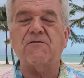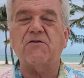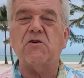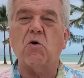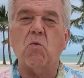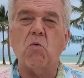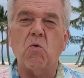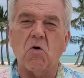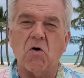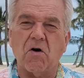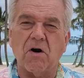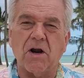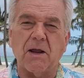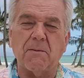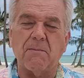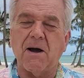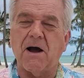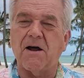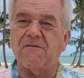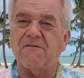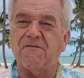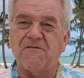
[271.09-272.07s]
to worry
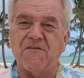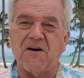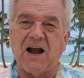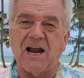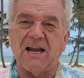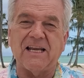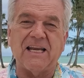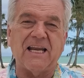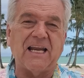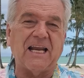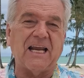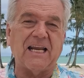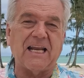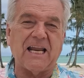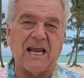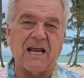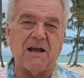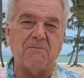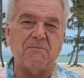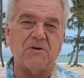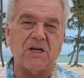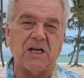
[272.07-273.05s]
about finding an
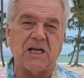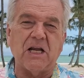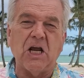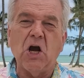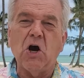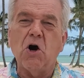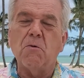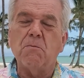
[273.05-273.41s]
empty